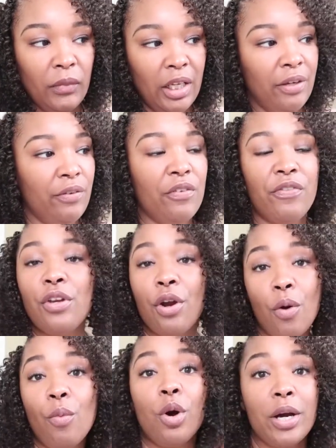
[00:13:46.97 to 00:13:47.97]
even if you
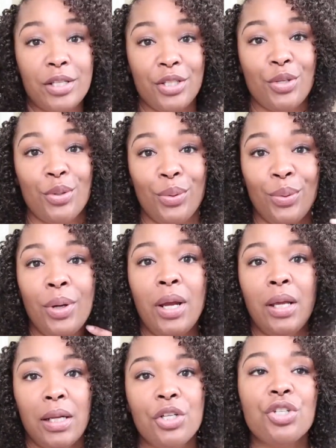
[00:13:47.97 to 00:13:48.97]
don't want to,
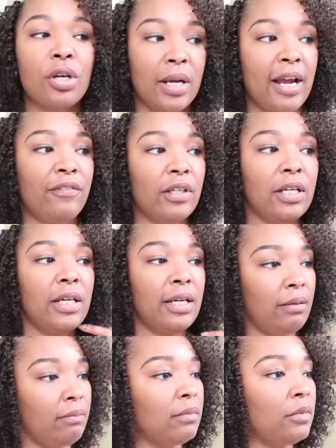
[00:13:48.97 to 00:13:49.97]
that you're going to have to
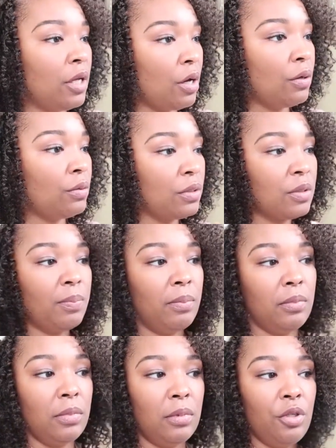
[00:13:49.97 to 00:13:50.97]
cut those,
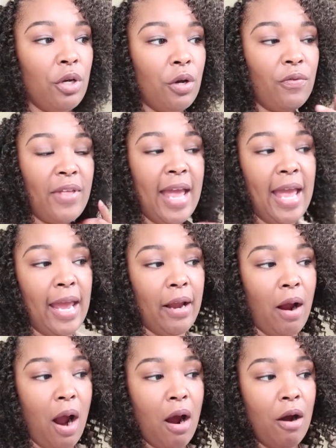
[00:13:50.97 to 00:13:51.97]
you know, that
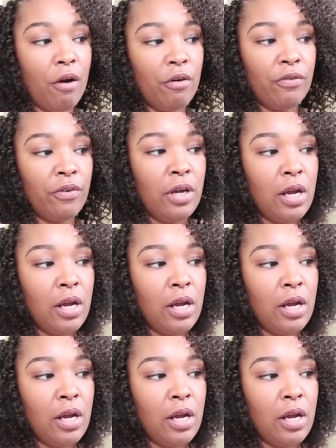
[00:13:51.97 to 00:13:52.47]
hair off,